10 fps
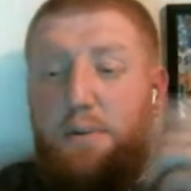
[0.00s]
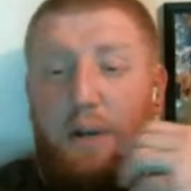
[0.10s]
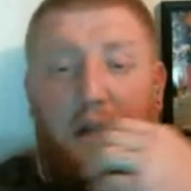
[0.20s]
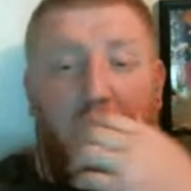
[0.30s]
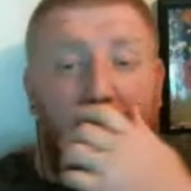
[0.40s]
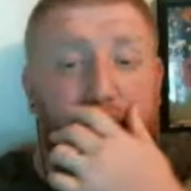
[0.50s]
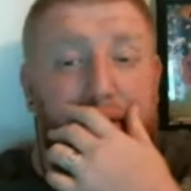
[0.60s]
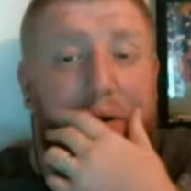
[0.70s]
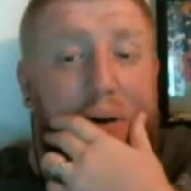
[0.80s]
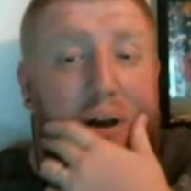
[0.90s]
mechanic,
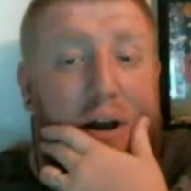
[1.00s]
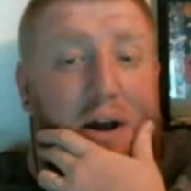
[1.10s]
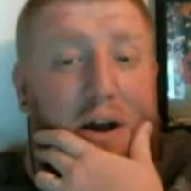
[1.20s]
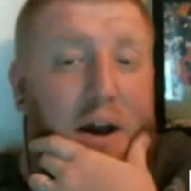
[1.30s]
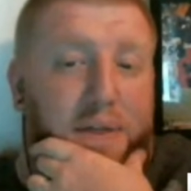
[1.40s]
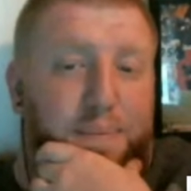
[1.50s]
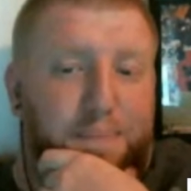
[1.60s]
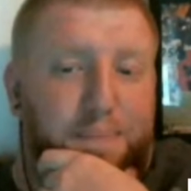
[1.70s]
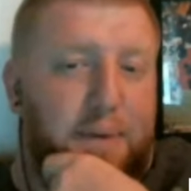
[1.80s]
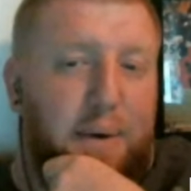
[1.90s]
so
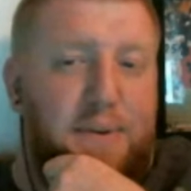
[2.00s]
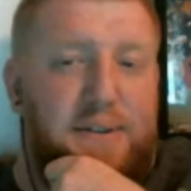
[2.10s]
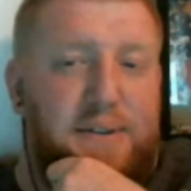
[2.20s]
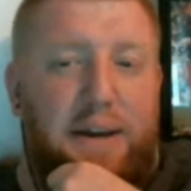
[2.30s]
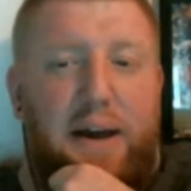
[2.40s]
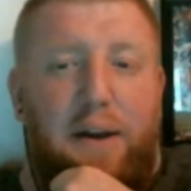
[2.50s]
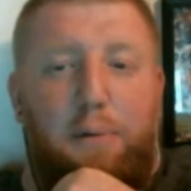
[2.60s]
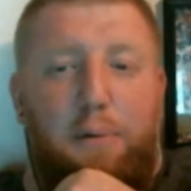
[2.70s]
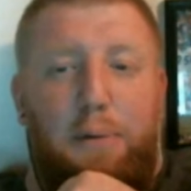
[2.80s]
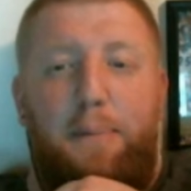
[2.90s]
I would say, yeah, it'll
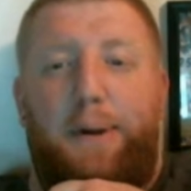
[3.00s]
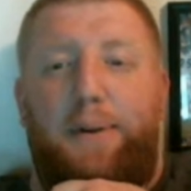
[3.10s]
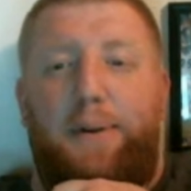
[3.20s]
be mimicked.